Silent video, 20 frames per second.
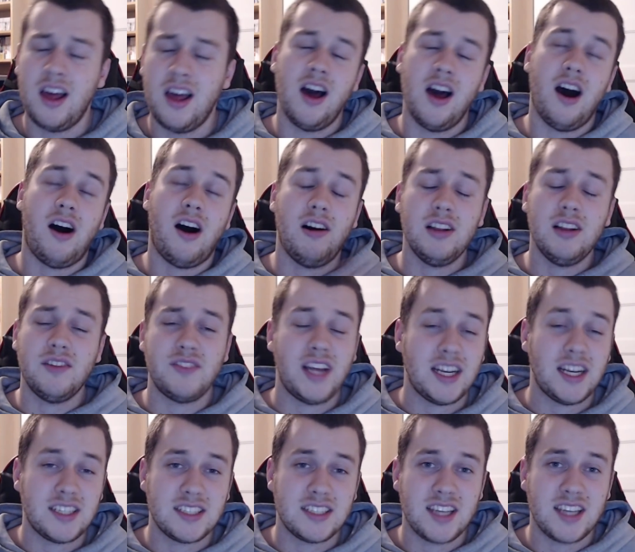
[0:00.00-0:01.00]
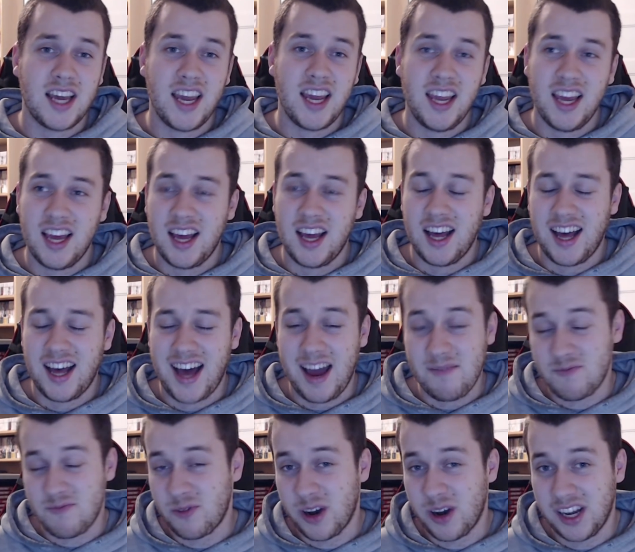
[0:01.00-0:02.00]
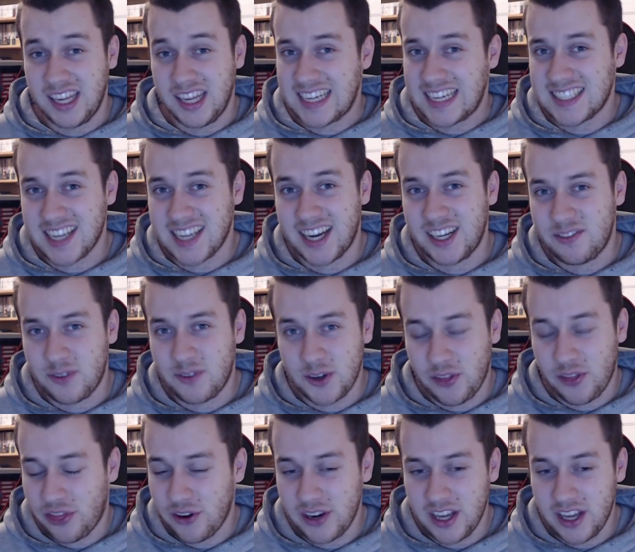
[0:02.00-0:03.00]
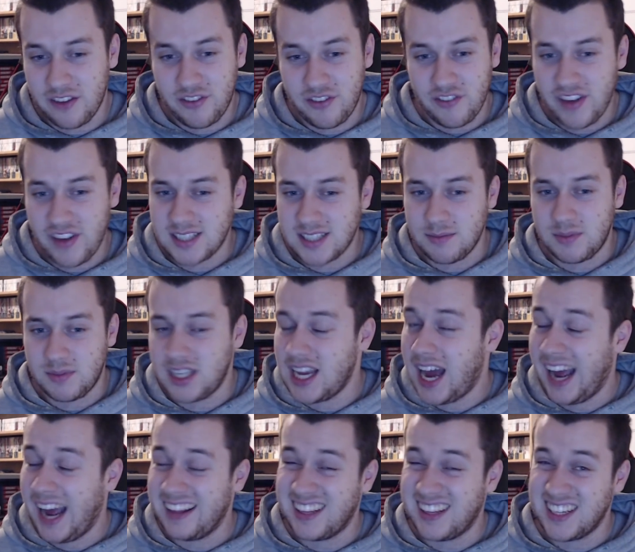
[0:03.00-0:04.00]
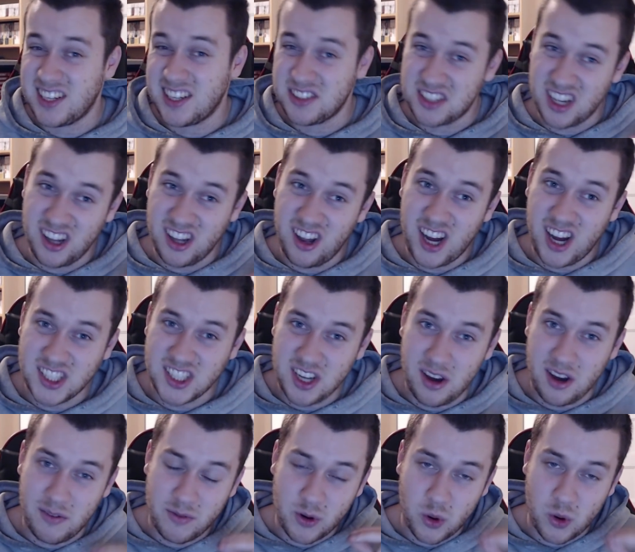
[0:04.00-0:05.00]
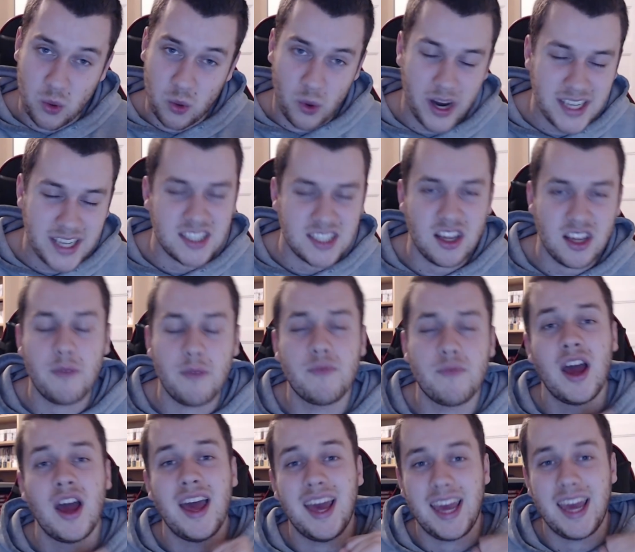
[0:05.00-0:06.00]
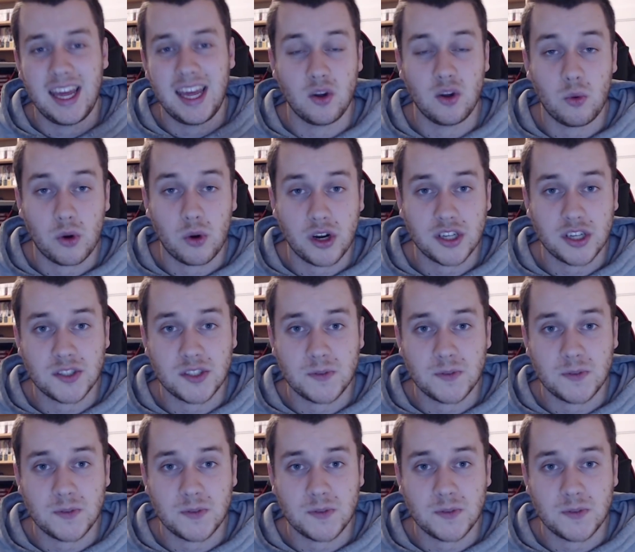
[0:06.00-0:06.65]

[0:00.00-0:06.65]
All of that to say, I'm really excited for the 30th of SMT. I think there's a lot of great stuff in the works.